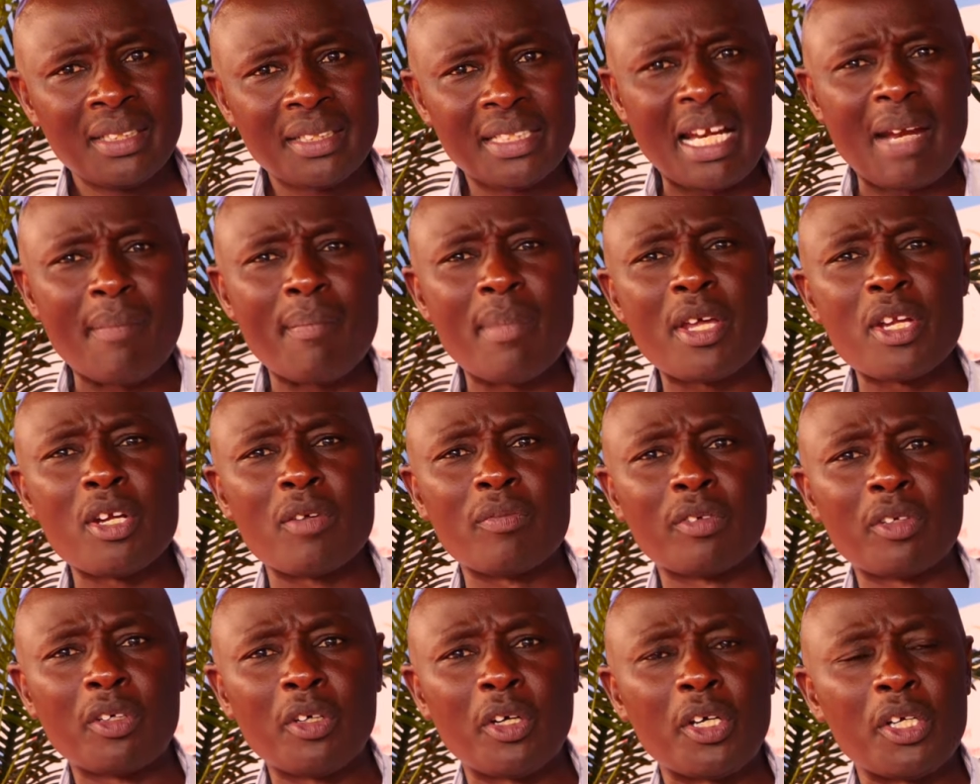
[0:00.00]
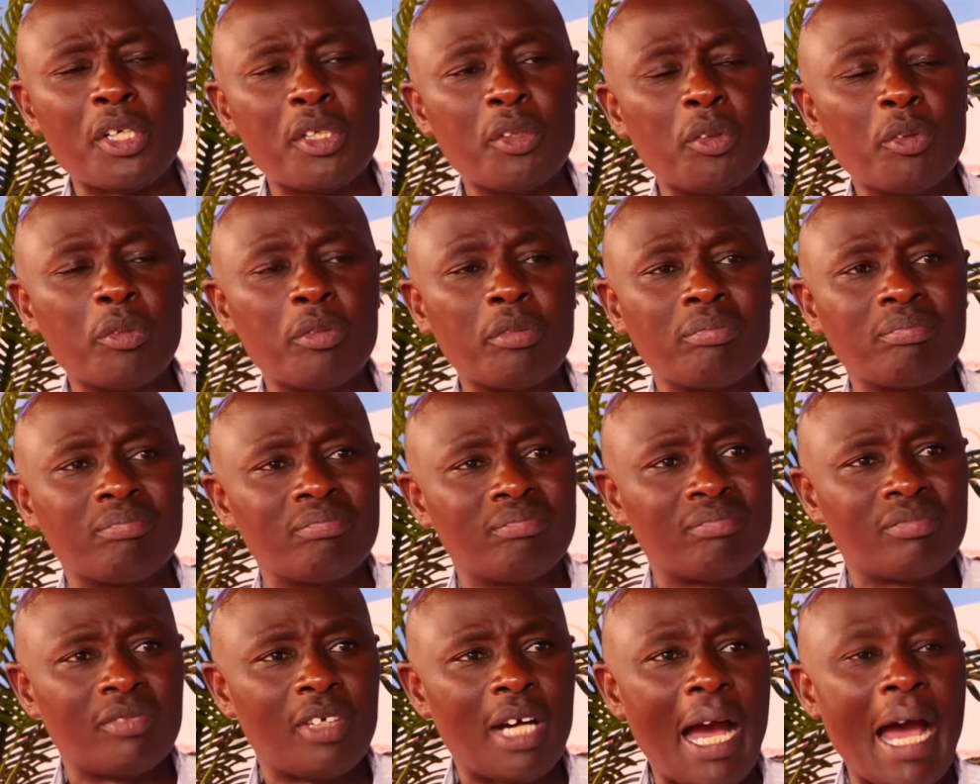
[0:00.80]
There are men of God who
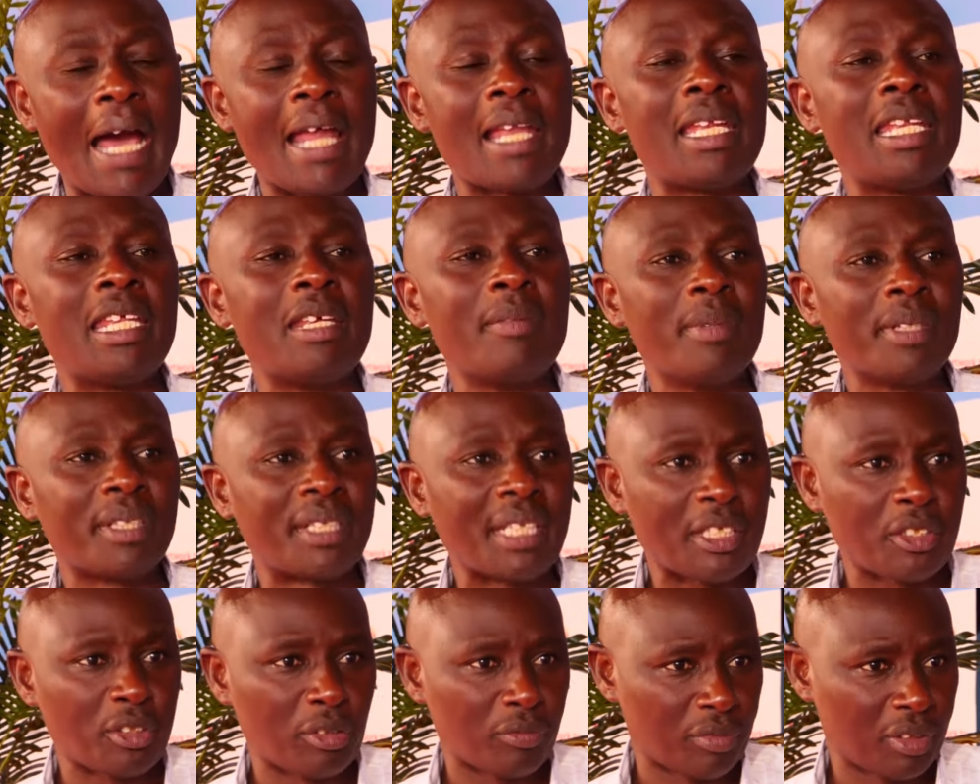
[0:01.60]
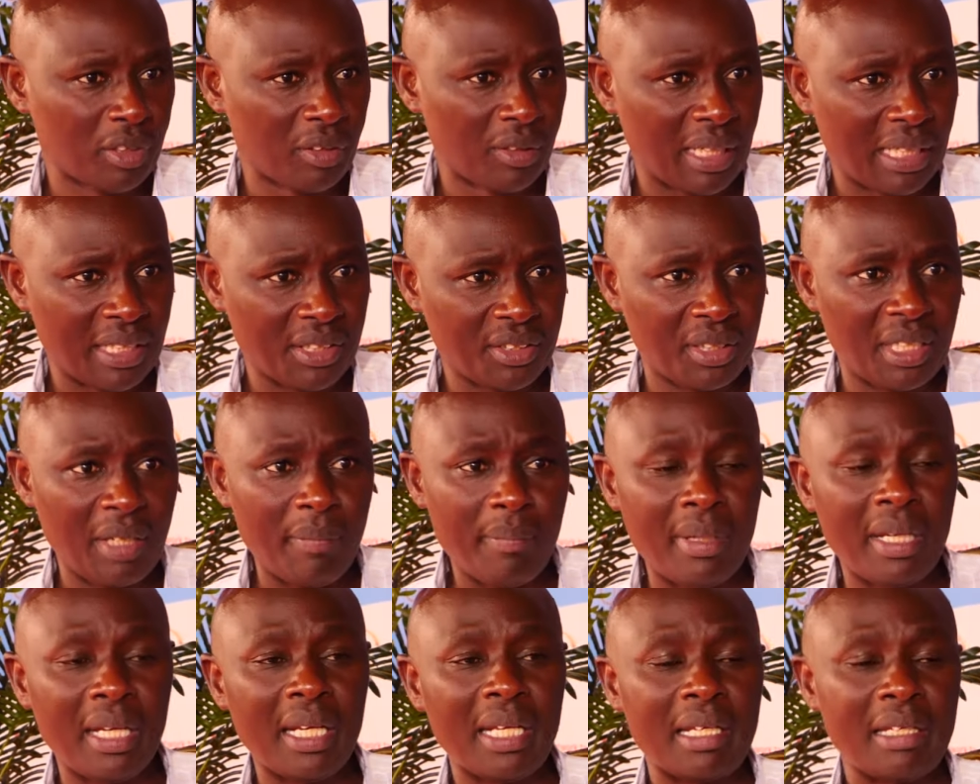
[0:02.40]
are limited of knowledge. They
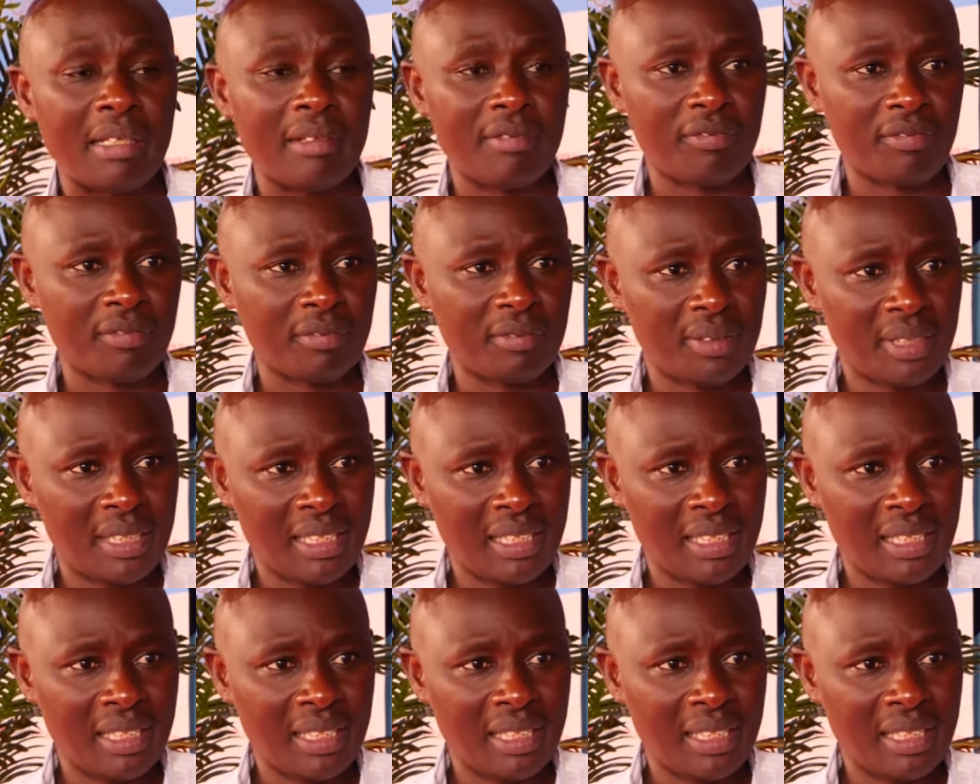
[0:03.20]
believe